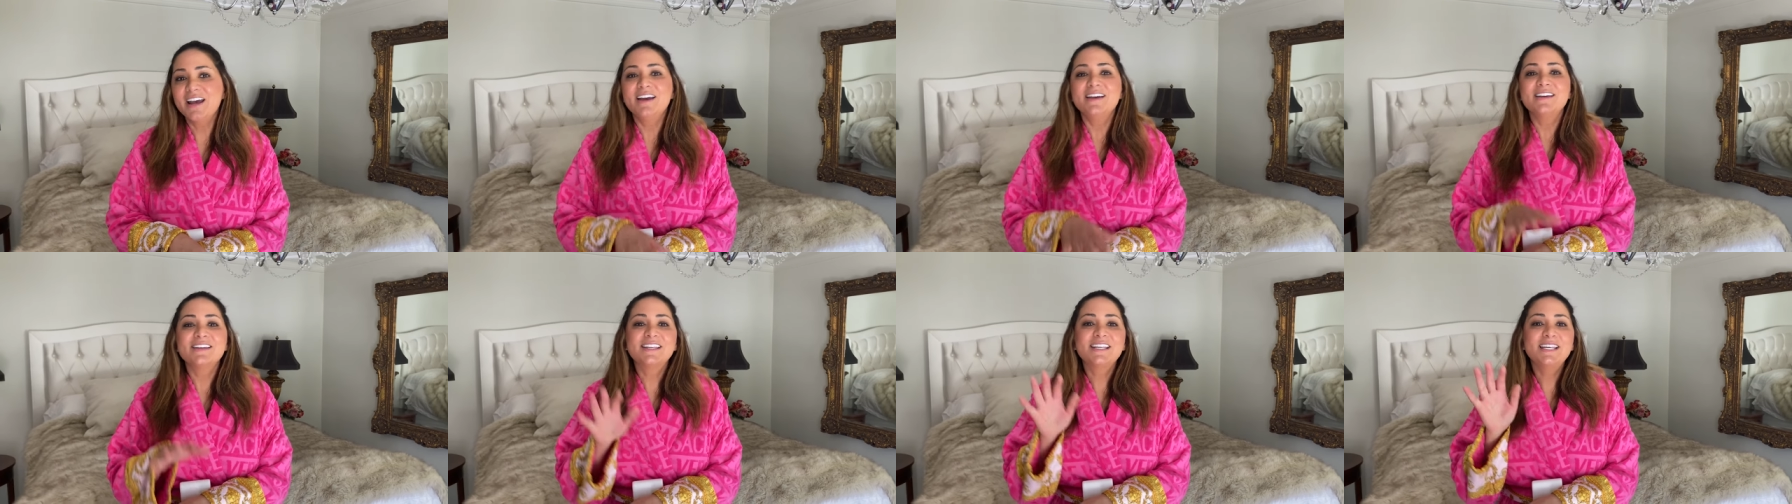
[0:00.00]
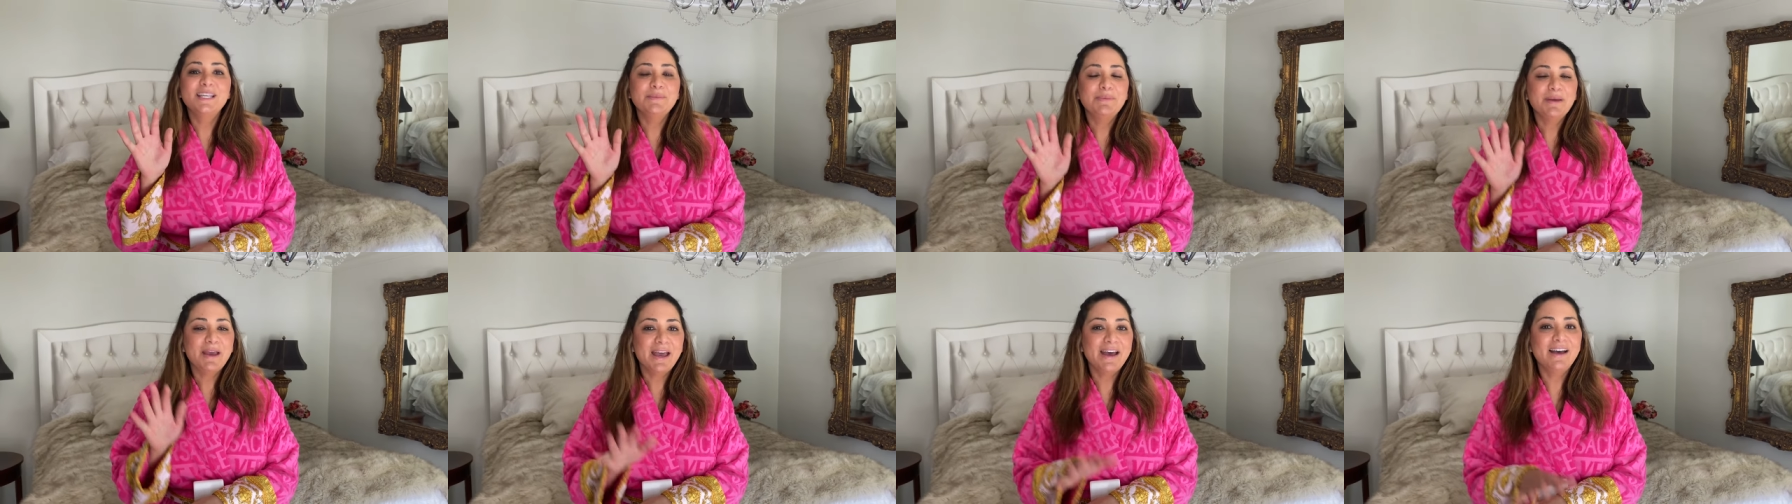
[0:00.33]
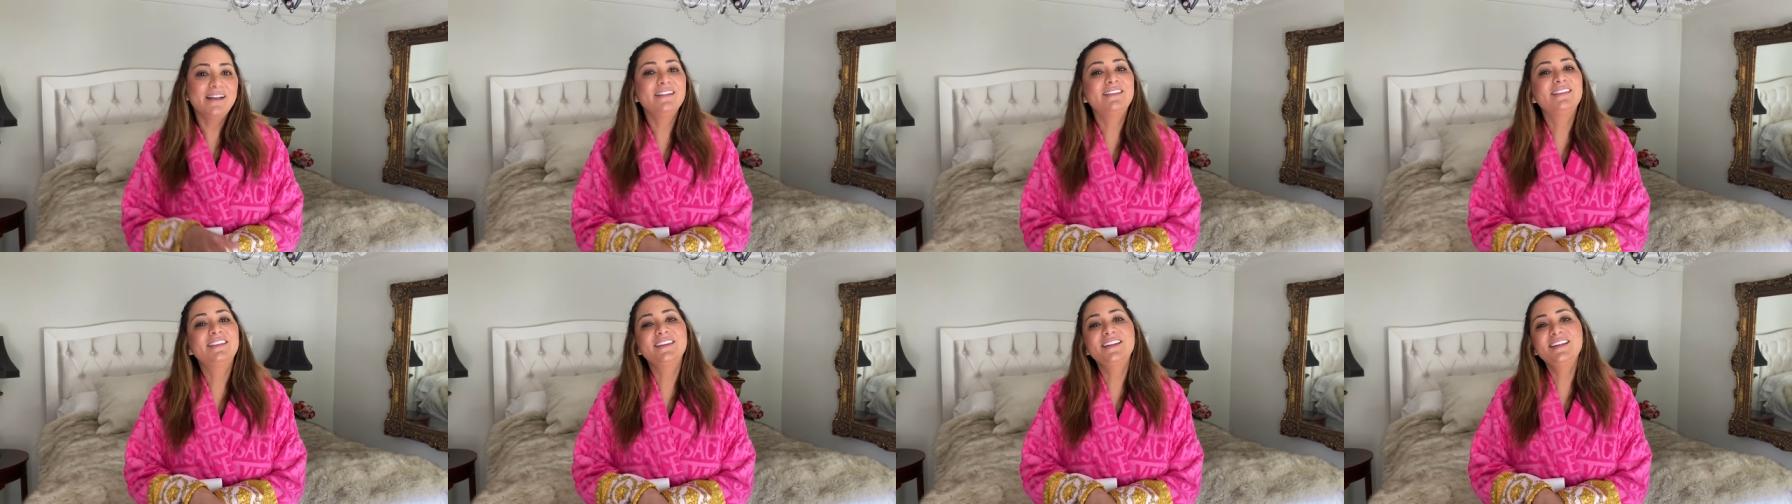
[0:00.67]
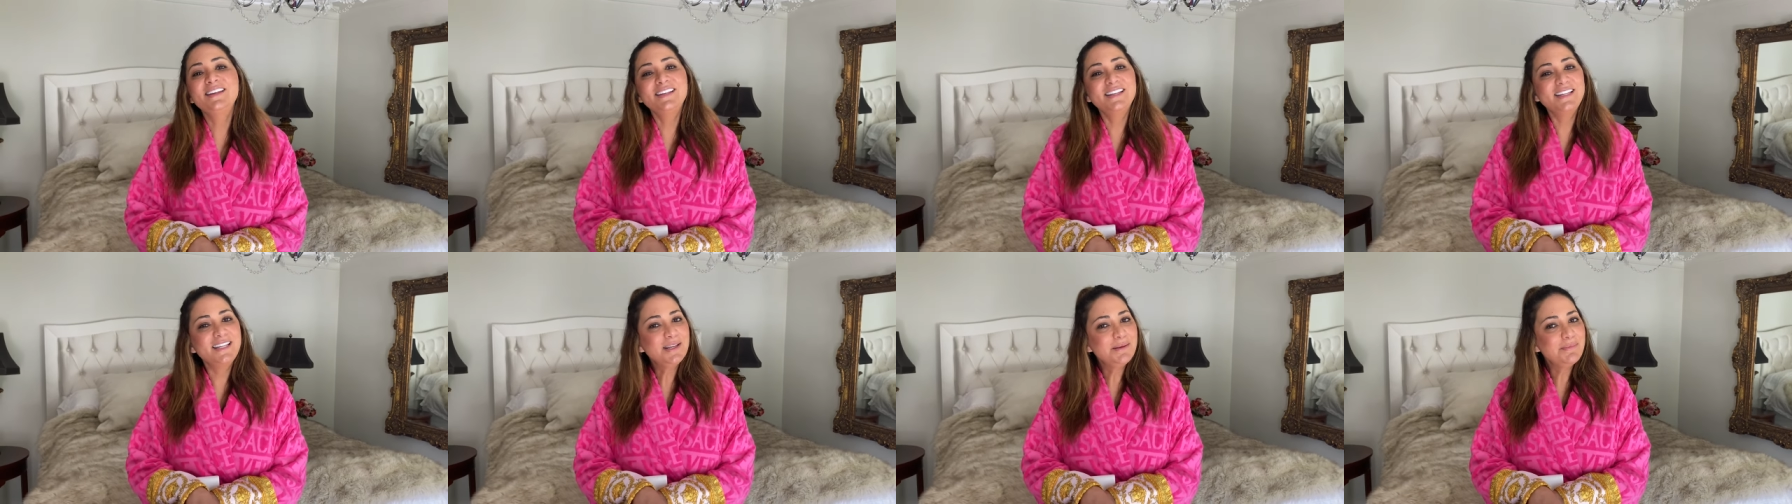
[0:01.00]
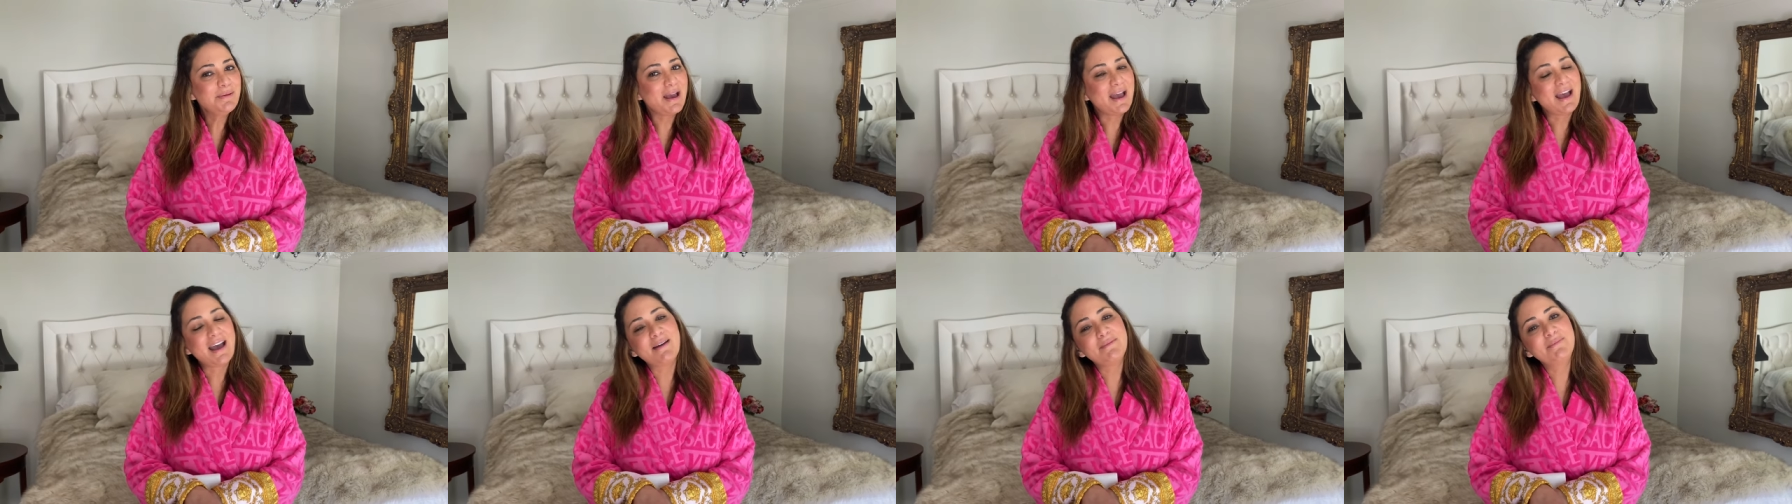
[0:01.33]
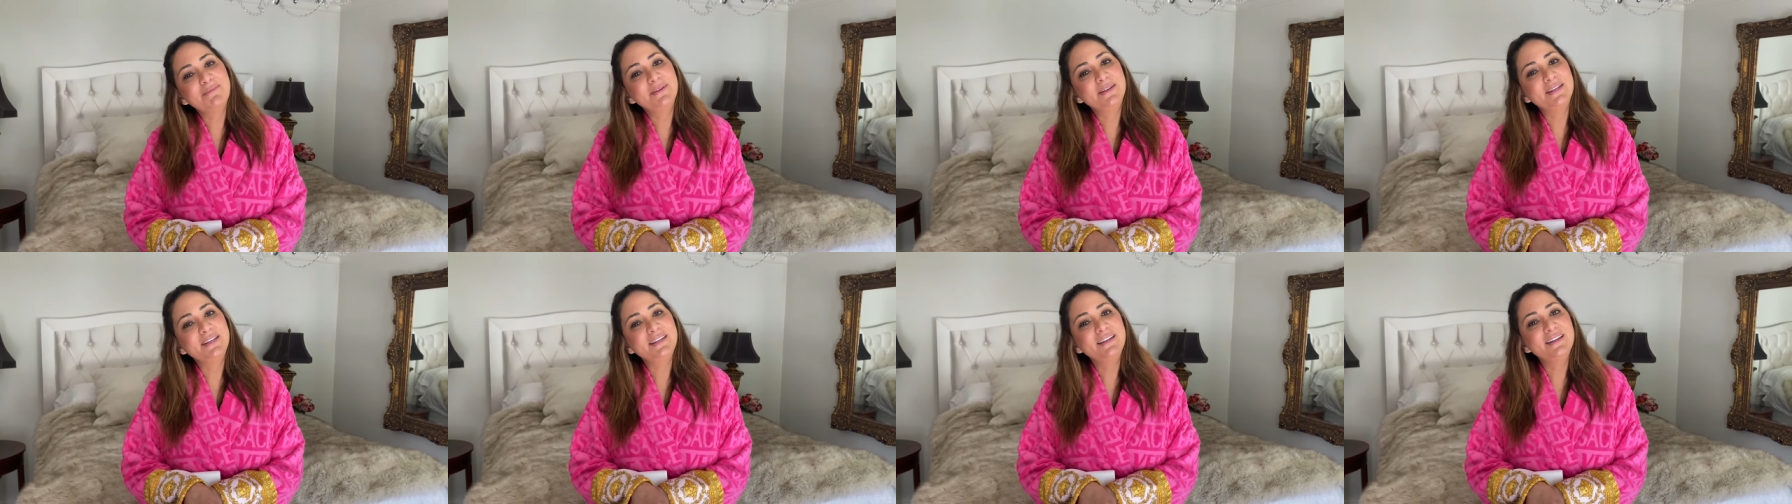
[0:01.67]
Keep healthy, keep
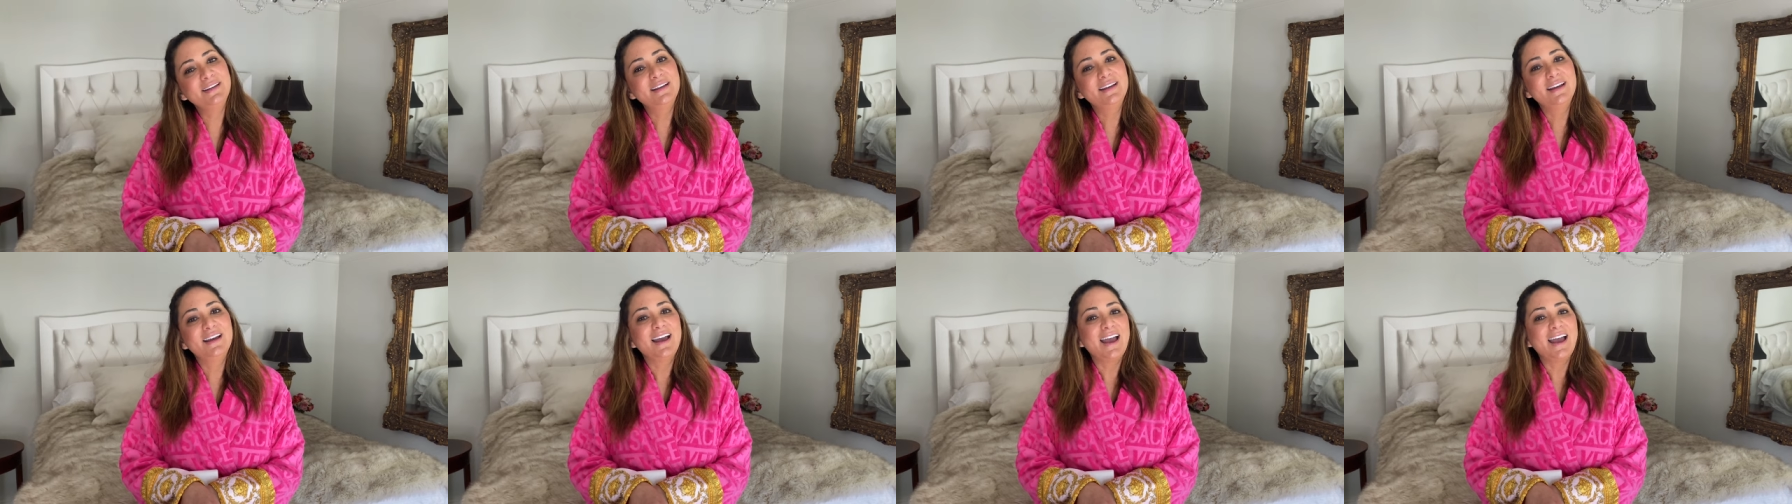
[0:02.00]
happy,